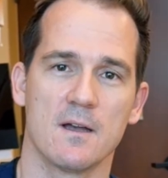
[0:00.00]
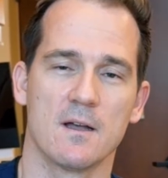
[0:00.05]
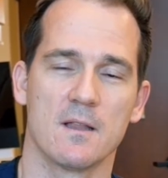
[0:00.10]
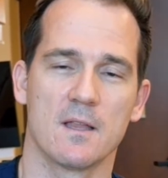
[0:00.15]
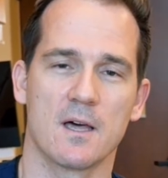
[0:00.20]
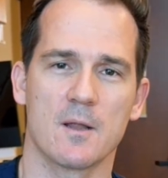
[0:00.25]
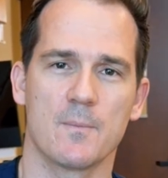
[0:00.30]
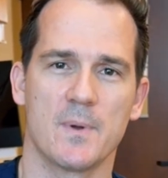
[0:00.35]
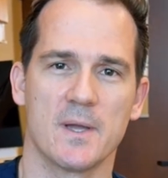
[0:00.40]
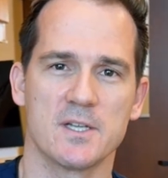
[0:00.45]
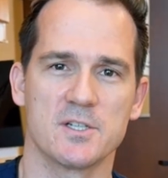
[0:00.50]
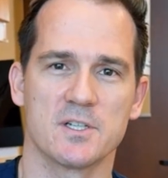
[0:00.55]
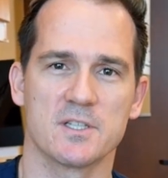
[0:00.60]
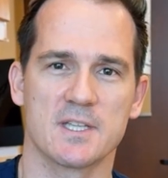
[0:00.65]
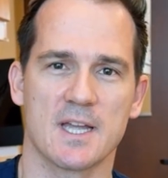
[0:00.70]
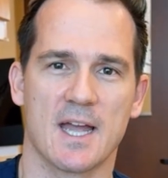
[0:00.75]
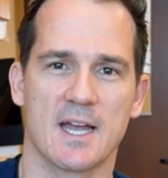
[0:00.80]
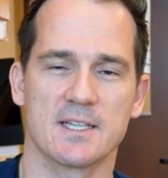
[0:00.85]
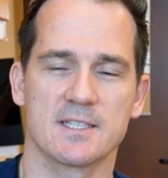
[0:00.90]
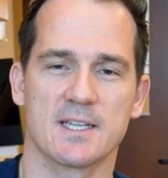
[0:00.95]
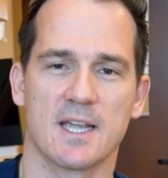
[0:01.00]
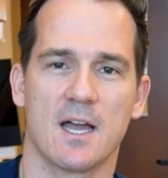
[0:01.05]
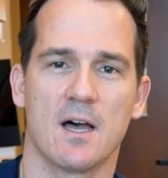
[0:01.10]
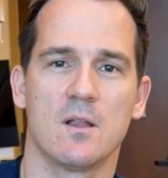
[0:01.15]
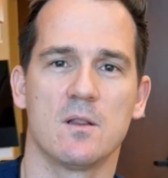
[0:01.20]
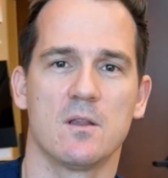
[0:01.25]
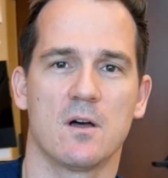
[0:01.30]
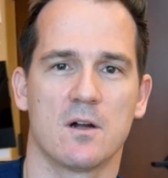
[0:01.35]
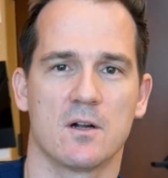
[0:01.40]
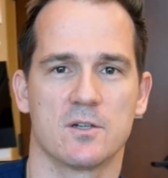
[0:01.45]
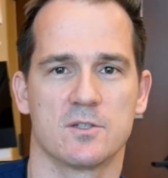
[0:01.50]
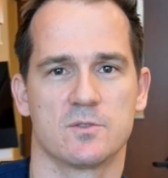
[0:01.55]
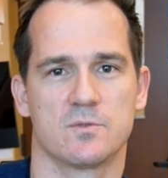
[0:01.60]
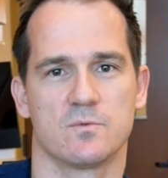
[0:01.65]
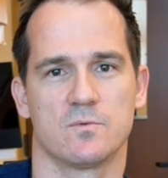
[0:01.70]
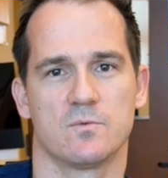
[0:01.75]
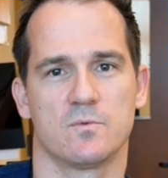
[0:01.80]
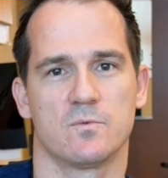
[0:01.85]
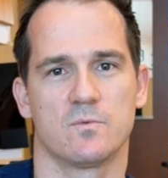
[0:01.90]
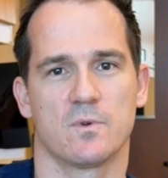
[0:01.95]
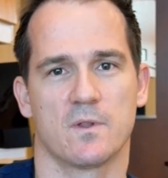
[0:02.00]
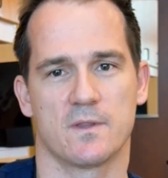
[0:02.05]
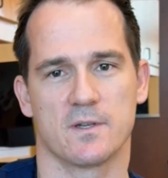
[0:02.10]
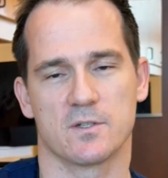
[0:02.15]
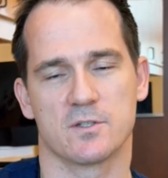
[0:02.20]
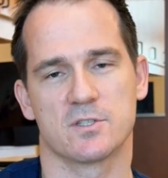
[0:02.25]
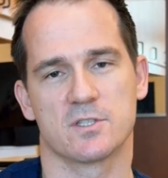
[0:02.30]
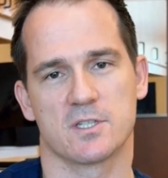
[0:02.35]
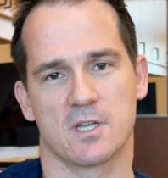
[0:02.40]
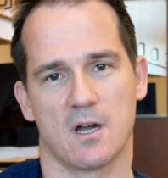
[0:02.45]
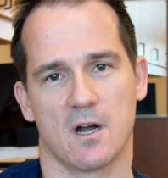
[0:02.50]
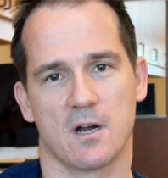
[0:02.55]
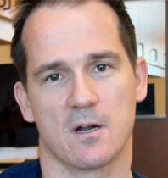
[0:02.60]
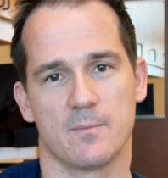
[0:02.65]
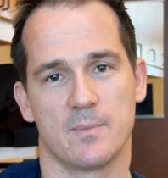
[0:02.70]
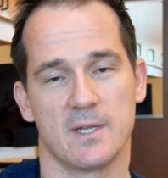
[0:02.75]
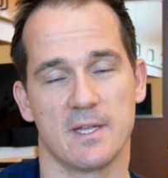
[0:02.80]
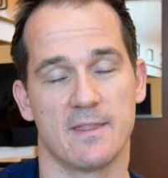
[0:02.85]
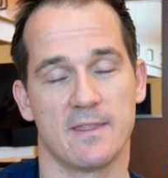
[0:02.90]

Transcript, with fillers: A lot of patients ask how large will their scar be.